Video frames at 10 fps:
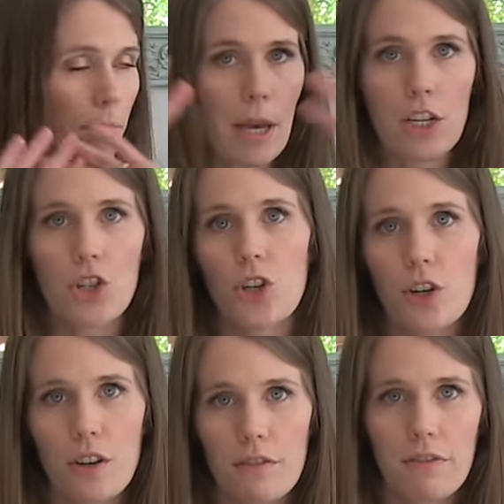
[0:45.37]
picture
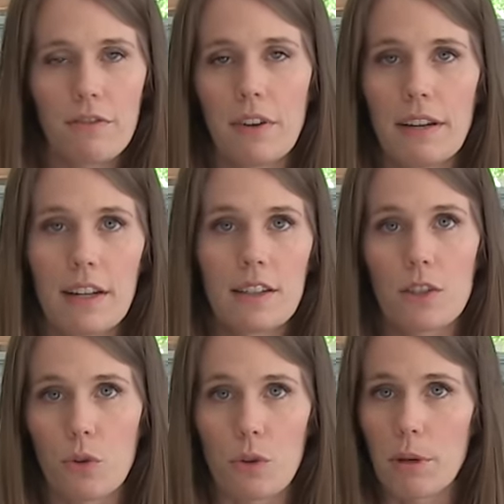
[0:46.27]
of
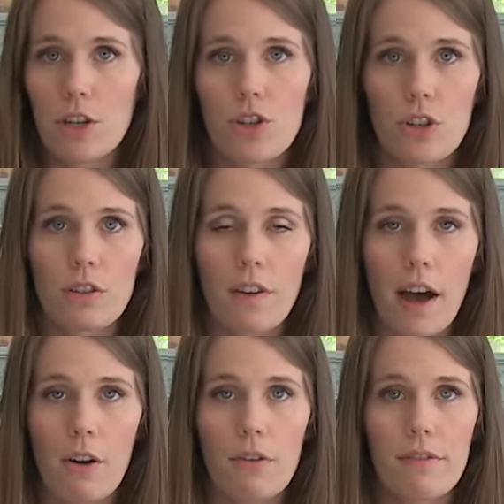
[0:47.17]
fitness or the picture of
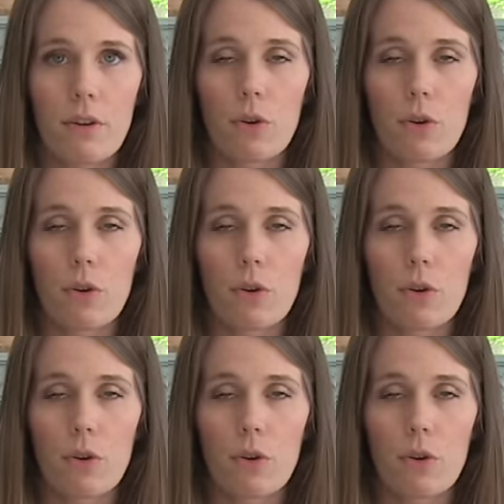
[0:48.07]
health